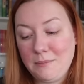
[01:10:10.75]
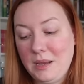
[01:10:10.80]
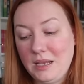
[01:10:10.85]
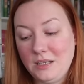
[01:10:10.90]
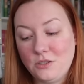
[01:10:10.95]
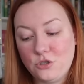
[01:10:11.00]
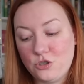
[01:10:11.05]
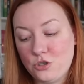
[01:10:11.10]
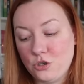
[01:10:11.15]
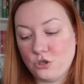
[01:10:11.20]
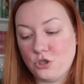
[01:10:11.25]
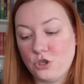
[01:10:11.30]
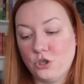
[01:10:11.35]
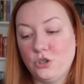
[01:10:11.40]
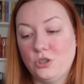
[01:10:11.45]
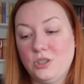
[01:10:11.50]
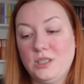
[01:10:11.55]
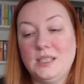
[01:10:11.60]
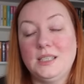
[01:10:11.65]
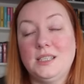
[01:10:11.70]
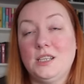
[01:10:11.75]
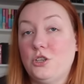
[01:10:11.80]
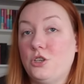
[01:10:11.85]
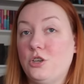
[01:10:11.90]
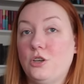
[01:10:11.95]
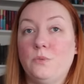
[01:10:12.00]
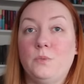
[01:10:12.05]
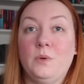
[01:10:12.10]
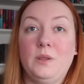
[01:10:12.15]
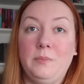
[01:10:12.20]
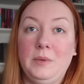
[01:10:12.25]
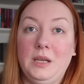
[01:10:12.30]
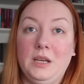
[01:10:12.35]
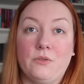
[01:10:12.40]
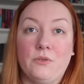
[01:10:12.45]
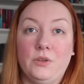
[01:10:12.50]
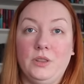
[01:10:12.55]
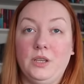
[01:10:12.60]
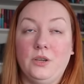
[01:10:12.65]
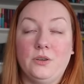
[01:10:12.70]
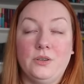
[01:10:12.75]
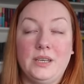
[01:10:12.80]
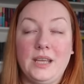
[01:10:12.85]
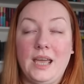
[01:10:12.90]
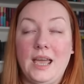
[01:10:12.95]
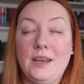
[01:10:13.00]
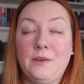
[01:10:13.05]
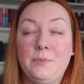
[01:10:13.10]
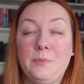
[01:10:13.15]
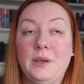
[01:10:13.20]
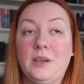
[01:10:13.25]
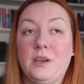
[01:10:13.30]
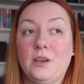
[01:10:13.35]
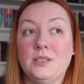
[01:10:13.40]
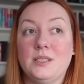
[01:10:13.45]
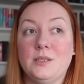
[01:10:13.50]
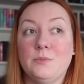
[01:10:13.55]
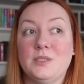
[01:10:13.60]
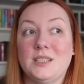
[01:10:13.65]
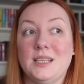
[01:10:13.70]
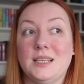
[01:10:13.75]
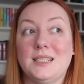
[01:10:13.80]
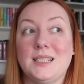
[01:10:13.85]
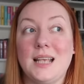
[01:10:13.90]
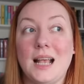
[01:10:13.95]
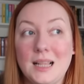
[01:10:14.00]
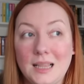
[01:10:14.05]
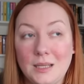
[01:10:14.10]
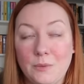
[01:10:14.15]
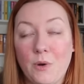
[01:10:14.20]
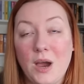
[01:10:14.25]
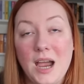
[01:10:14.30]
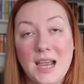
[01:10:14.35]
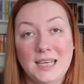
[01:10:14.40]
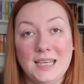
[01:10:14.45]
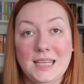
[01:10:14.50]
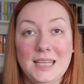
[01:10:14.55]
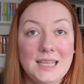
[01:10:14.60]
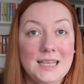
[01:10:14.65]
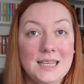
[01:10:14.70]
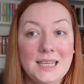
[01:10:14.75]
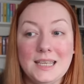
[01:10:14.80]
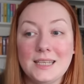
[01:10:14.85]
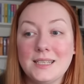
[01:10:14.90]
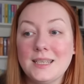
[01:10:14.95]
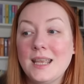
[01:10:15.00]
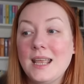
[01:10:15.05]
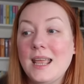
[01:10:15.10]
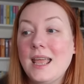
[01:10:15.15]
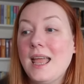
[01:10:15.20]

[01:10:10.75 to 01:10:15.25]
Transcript: made such a good decision with Mina and the Undead because it was exactly what I needed.